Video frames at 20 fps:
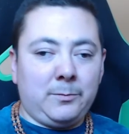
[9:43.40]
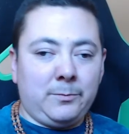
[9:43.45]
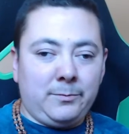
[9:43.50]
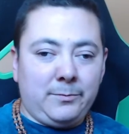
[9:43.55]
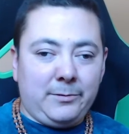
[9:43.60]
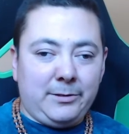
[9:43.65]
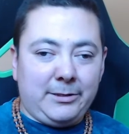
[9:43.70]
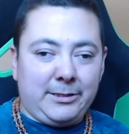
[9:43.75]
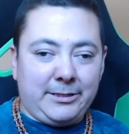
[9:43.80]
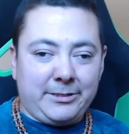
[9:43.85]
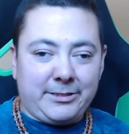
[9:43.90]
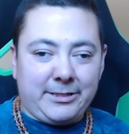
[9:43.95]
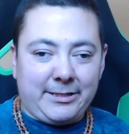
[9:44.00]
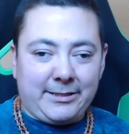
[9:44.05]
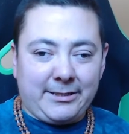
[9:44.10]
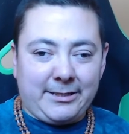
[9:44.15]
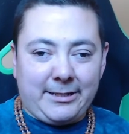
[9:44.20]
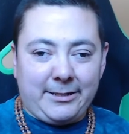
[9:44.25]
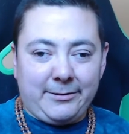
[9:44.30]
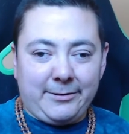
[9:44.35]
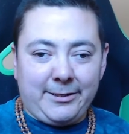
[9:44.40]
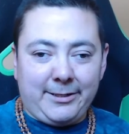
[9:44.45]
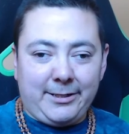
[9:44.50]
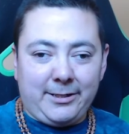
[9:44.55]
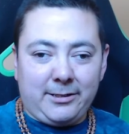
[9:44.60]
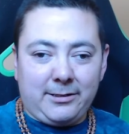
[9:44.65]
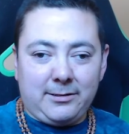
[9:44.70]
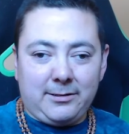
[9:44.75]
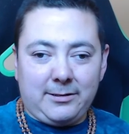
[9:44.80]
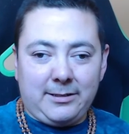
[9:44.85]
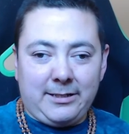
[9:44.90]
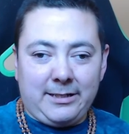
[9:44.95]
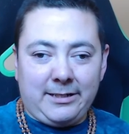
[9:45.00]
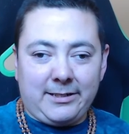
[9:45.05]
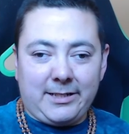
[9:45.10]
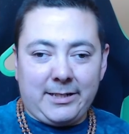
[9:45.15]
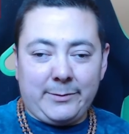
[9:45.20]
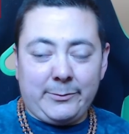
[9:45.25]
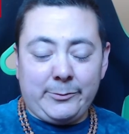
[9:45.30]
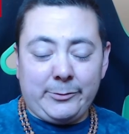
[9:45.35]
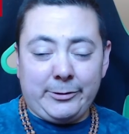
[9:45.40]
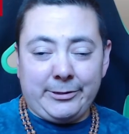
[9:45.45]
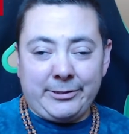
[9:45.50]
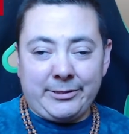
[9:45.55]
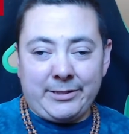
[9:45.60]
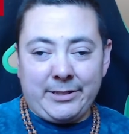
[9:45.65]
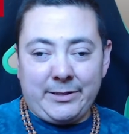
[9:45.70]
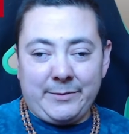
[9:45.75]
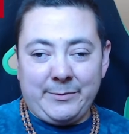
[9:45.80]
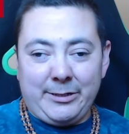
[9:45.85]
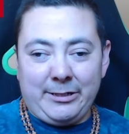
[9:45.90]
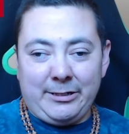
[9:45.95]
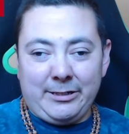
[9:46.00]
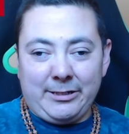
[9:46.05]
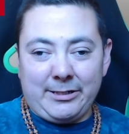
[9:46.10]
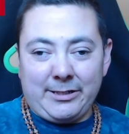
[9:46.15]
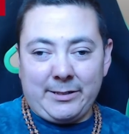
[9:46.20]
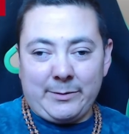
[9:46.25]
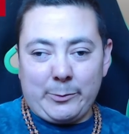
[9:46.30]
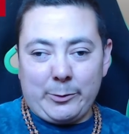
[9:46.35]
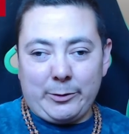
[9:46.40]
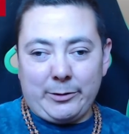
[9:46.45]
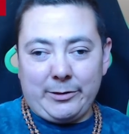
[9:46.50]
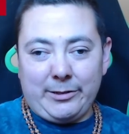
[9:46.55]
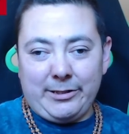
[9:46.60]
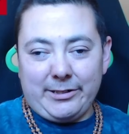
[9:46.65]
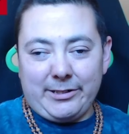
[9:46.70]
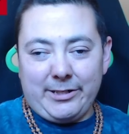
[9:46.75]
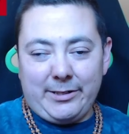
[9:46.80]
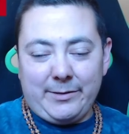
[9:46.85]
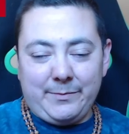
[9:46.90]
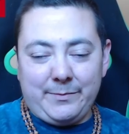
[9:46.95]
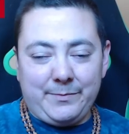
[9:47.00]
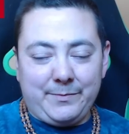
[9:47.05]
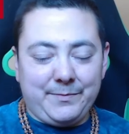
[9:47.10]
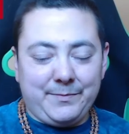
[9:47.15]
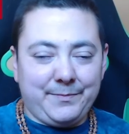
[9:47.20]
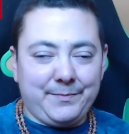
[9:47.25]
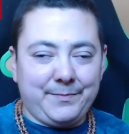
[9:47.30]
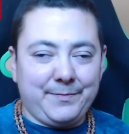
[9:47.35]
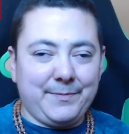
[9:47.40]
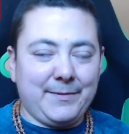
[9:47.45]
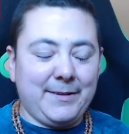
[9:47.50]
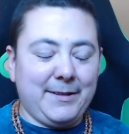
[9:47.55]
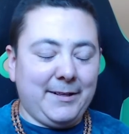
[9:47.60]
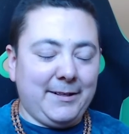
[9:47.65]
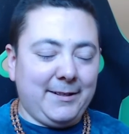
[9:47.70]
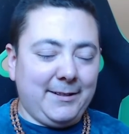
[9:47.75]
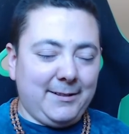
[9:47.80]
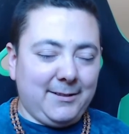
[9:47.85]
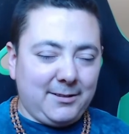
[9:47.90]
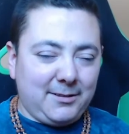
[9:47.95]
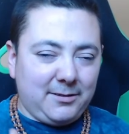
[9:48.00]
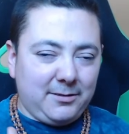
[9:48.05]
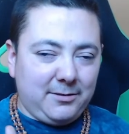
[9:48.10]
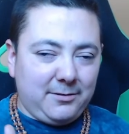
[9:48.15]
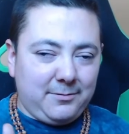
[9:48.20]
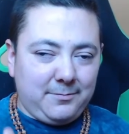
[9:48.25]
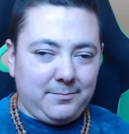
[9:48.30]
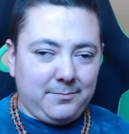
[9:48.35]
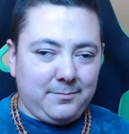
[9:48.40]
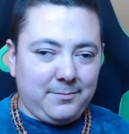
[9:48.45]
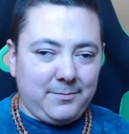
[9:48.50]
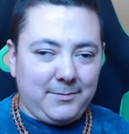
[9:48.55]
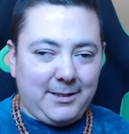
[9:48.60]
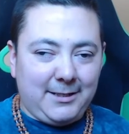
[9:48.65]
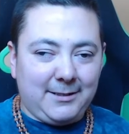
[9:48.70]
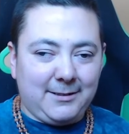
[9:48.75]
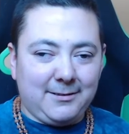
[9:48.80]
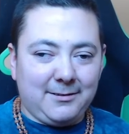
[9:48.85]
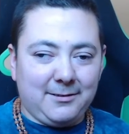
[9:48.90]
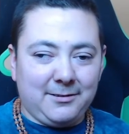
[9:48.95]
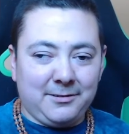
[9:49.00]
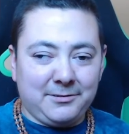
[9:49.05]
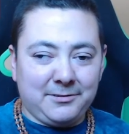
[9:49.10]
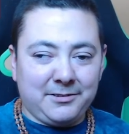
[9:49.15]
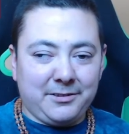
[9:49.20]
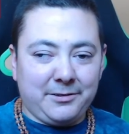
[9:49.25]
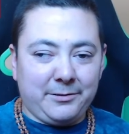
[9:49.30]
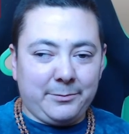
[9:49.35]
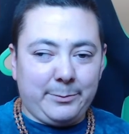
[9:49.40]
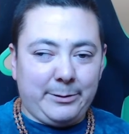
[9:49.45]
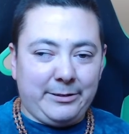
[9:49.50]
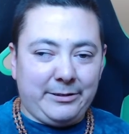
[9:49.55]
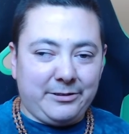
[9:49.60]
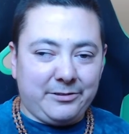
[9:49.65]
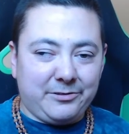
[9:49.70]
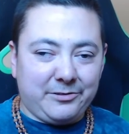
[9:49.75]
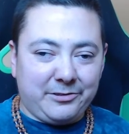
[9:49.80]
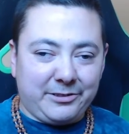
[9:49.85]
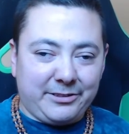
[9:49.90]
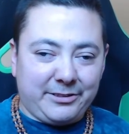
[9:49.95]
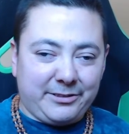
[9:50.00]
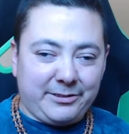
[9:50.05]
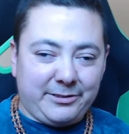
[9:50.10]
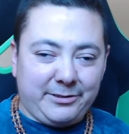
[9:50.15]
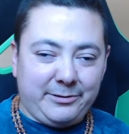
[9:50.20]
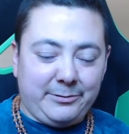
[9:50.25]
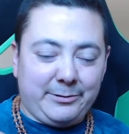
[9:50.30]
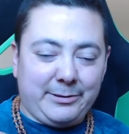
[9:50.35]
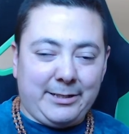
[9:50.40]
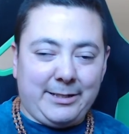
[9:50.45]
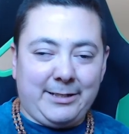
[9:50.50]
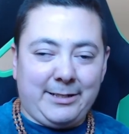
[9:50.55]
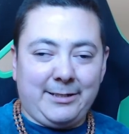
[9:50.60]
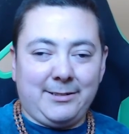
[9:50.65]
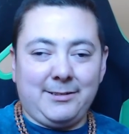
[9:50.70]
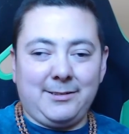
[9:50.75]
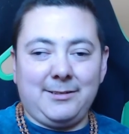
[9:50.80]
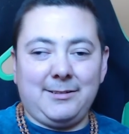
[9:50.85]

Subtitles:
You can check that out here at gebothshaman.gumroad.com. So yeah, also be sure to